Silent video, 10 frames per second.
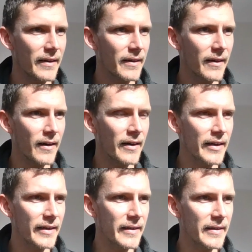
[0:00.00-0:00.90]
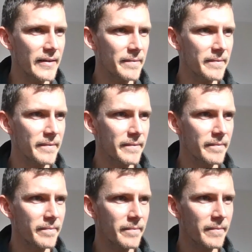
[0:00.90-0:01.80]
I
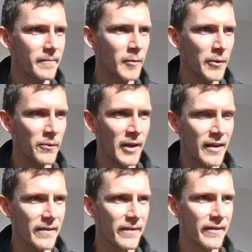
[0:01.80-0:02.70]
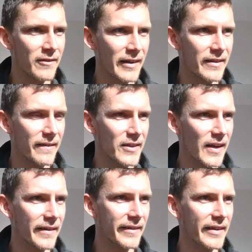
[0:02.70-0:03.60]
will cut straight to the
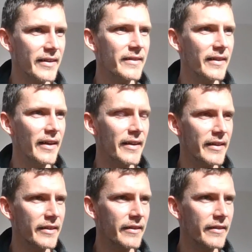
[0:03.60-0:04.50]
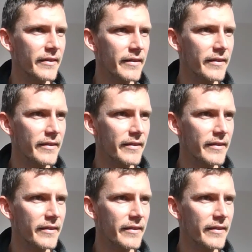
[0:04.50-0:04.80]
chase here and